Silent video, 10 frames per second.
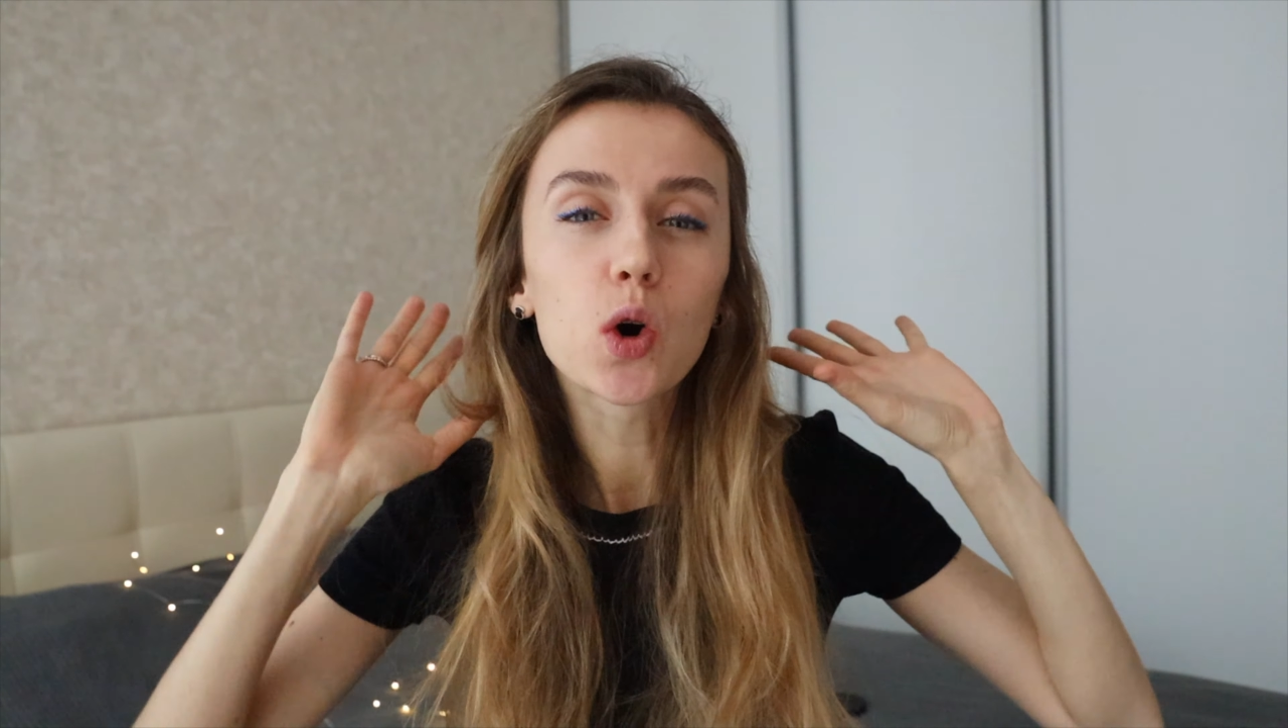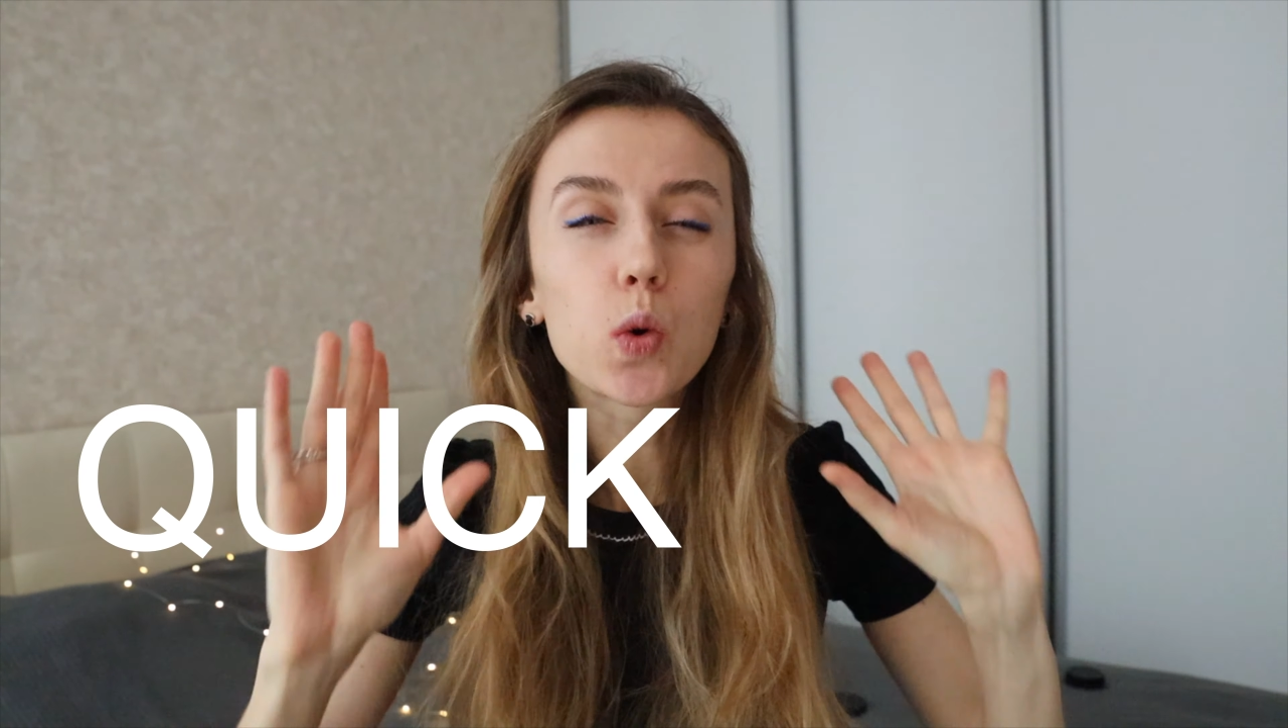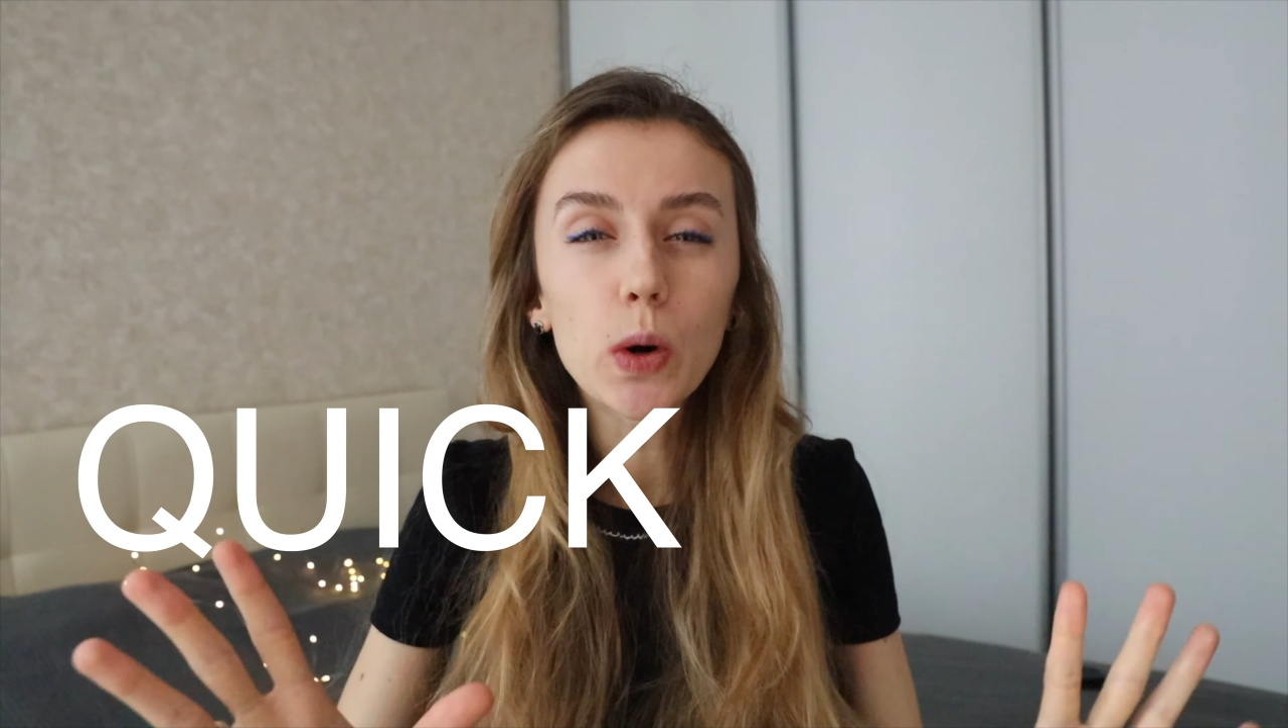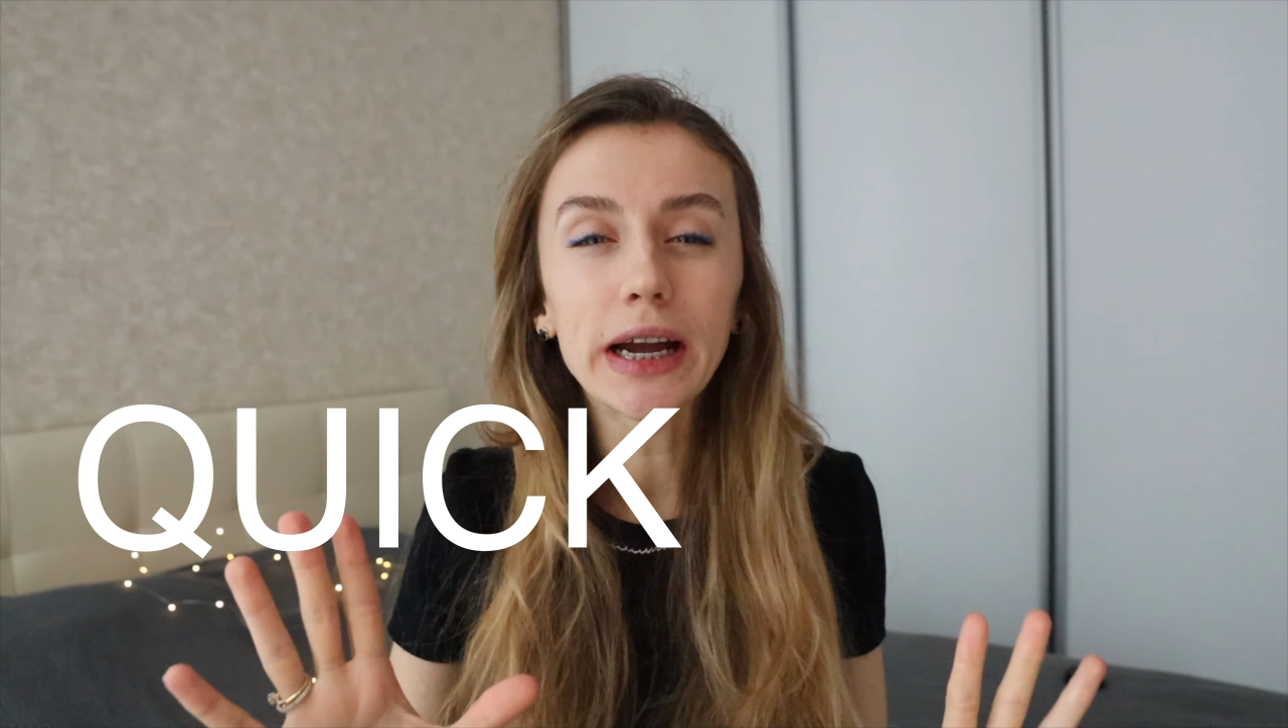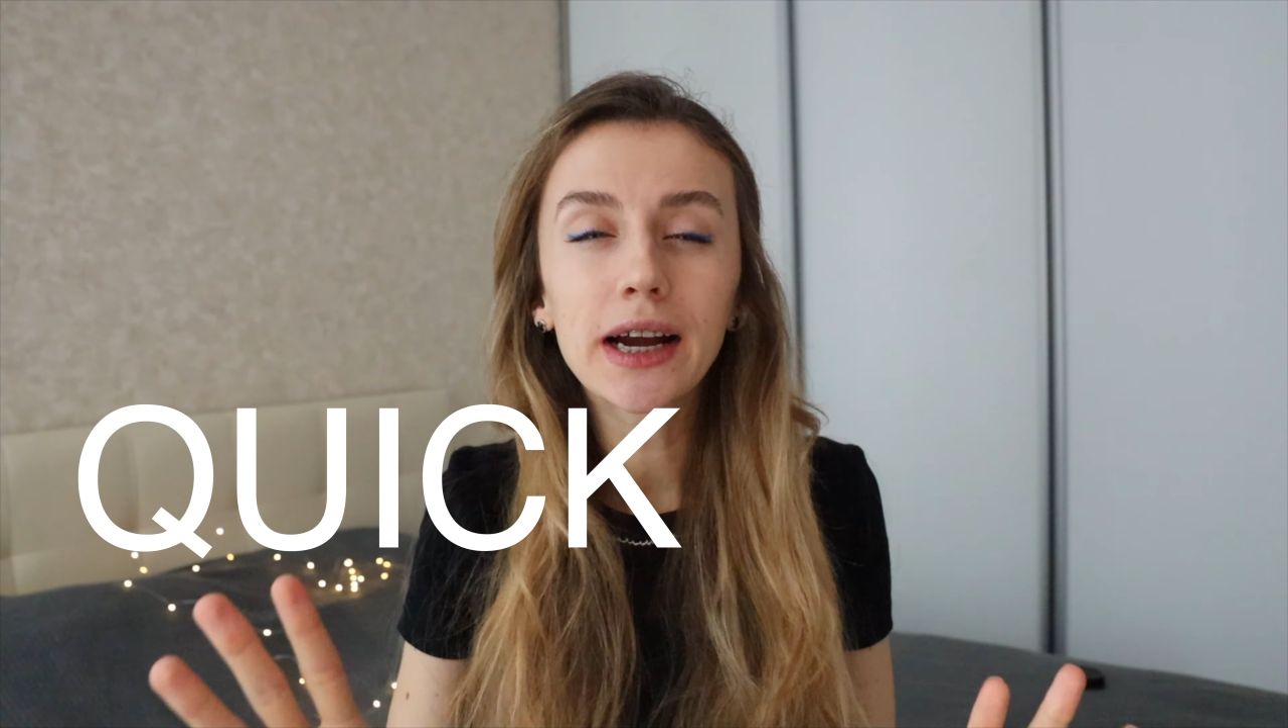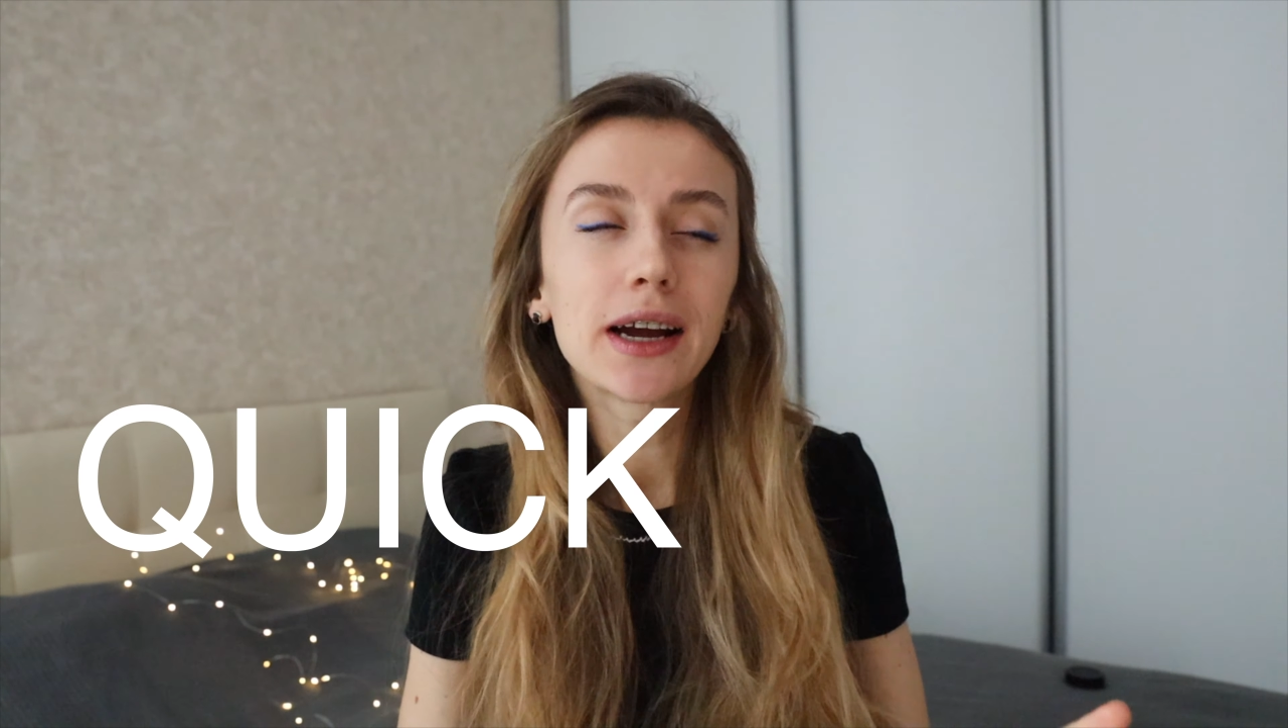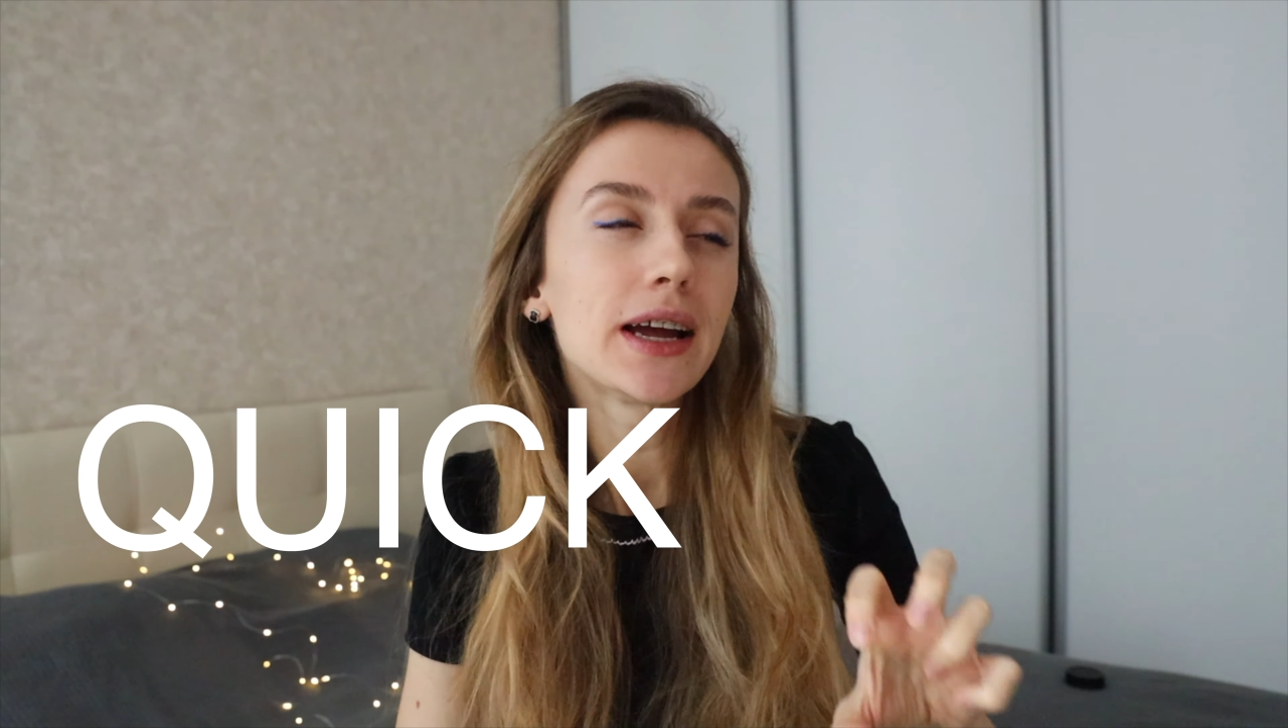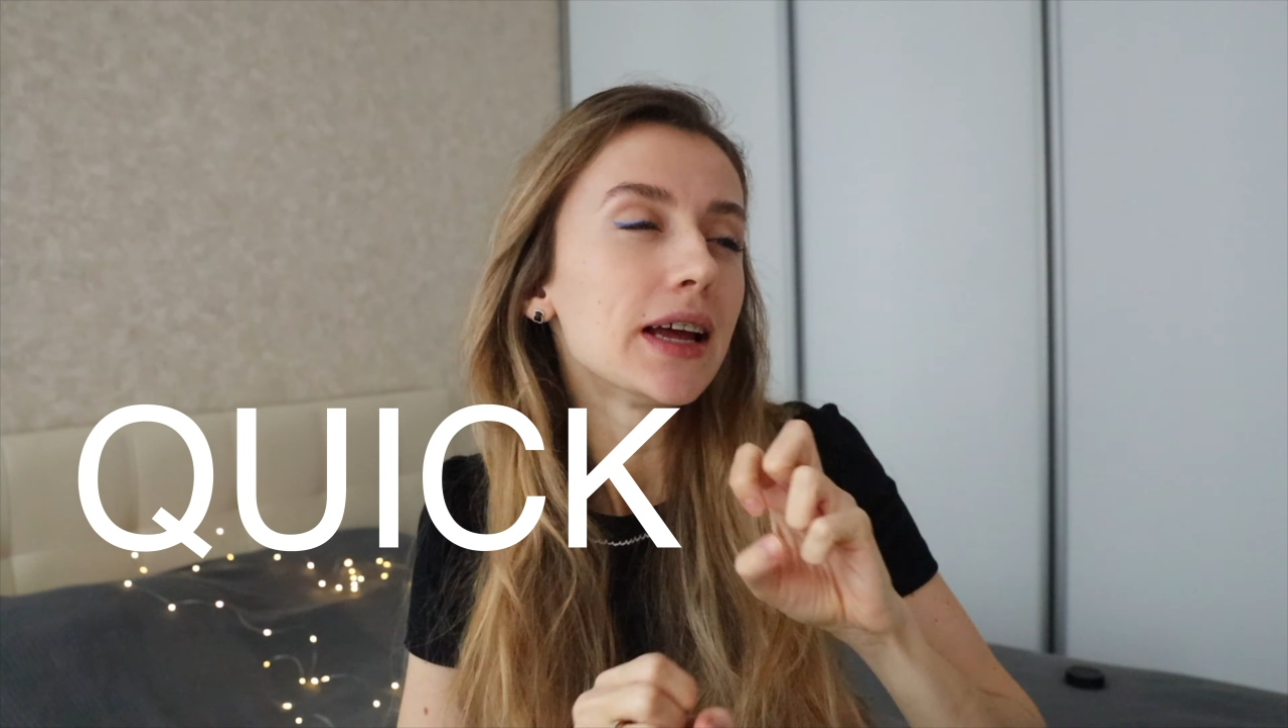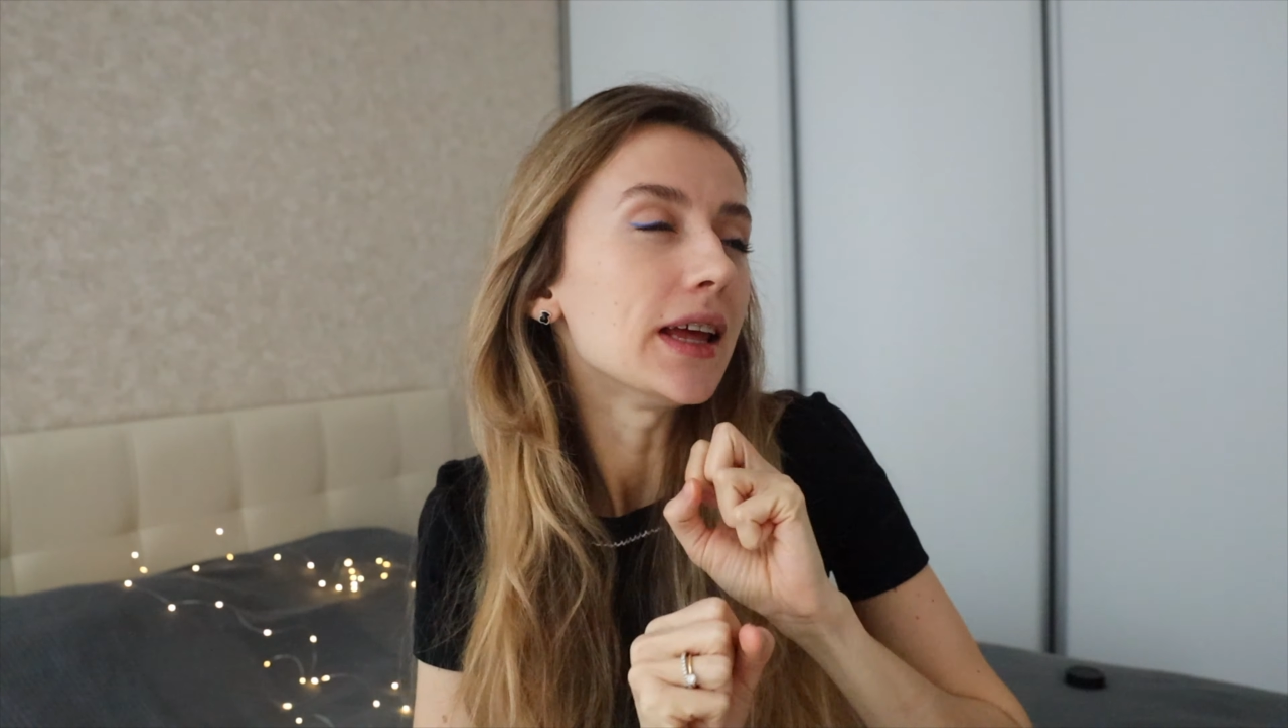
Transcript: quick,